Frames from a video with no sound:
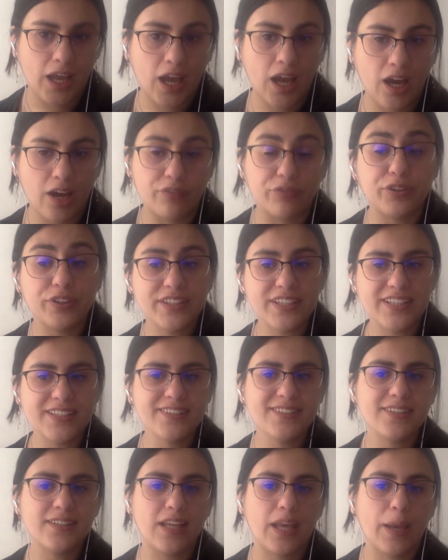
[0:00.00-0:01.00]
For
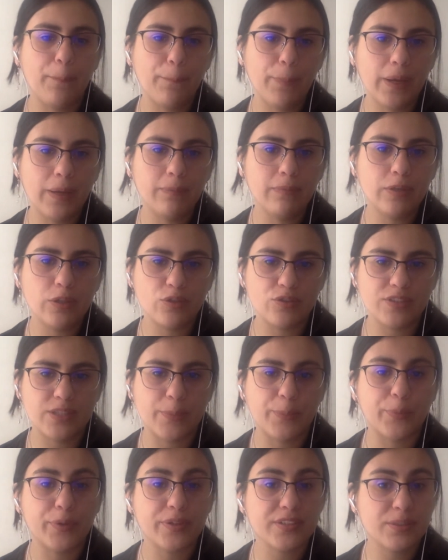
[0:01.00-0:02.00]
this, Campaign used the
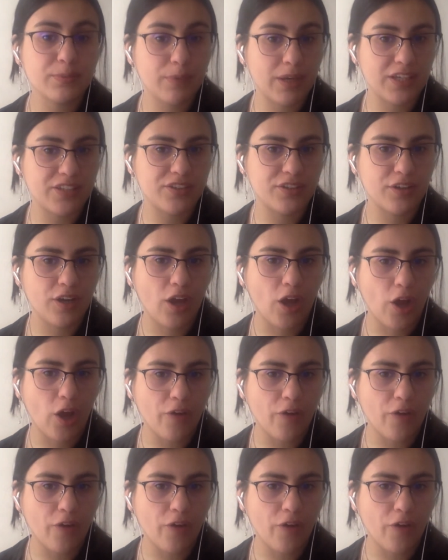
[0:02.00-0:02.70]
approximation